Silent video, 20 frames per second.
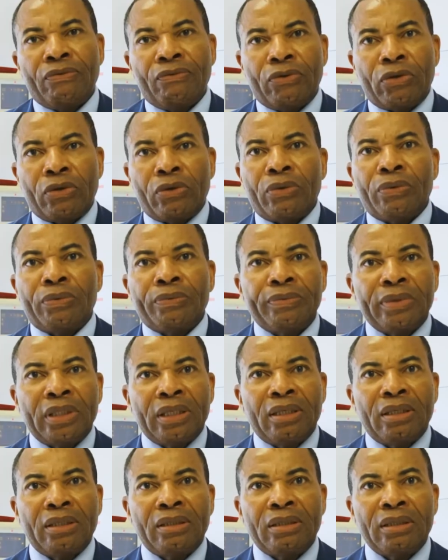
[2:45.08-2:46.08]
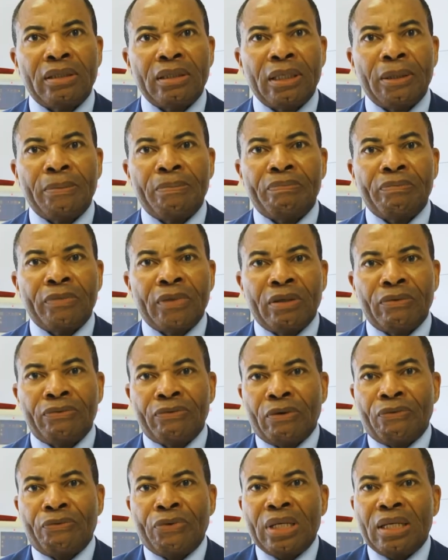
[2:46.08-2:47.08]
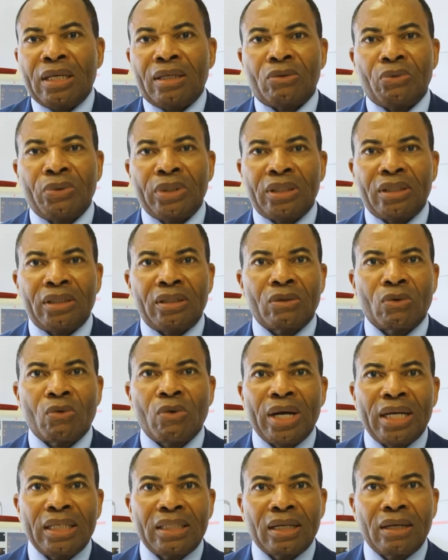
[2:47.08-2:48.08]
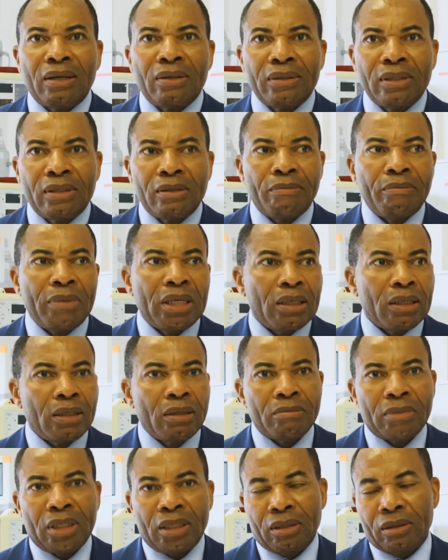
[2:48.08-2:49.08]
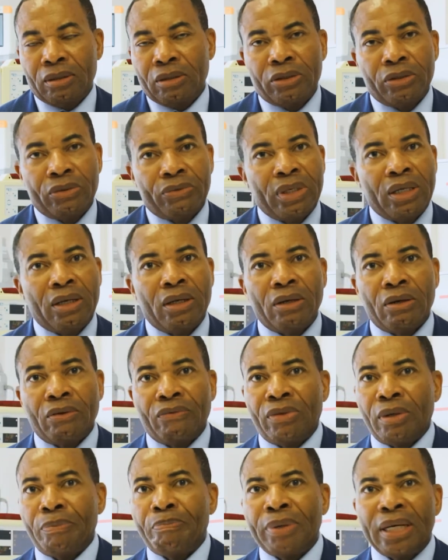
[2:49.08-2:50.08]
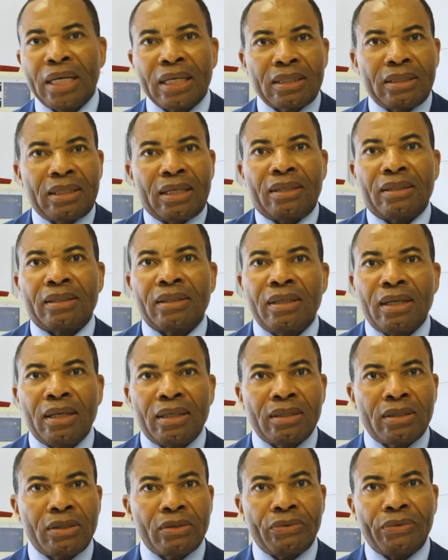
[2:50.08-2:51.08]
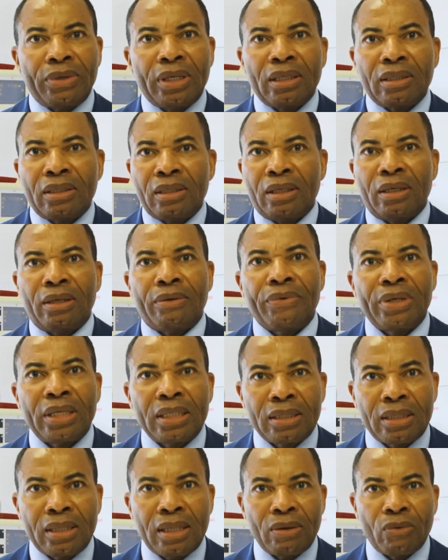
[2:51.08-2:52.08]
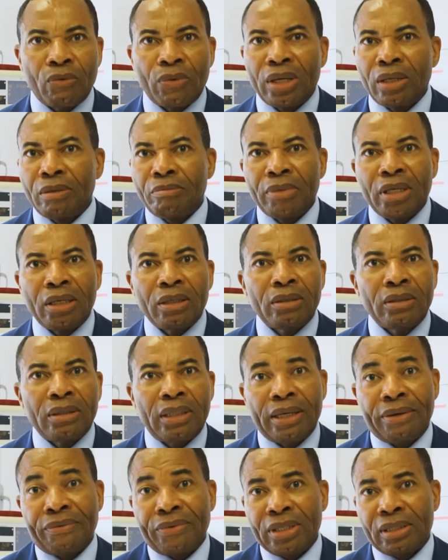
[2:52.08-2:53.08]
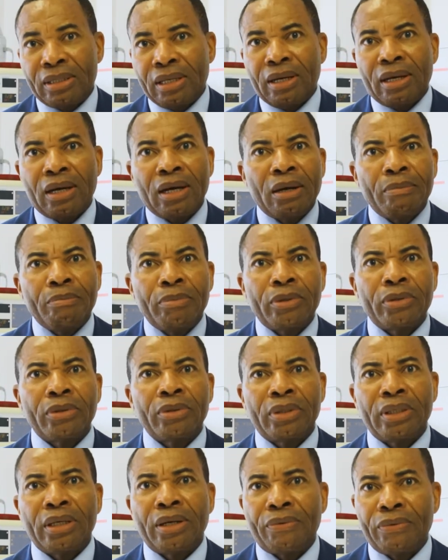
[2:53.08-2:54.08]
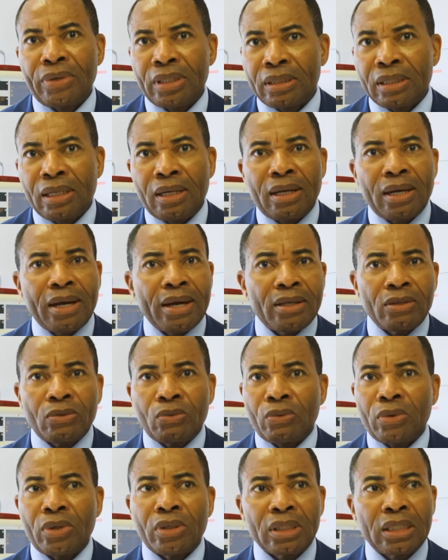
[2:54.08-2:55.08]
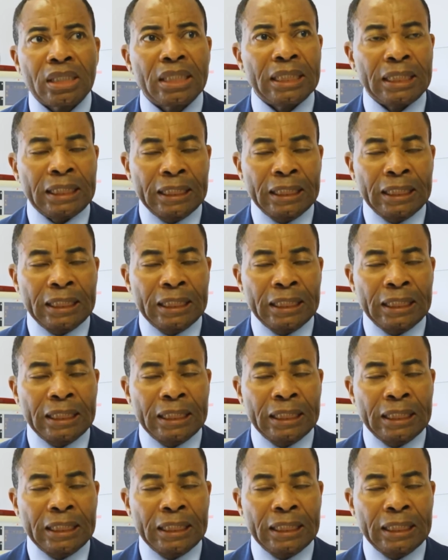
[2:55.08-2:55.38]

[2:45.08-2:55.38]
view. And for Finnit, which is quite close to me, my children love the park that is next to it. There is the windmill, there is the harbour, there is the nice walk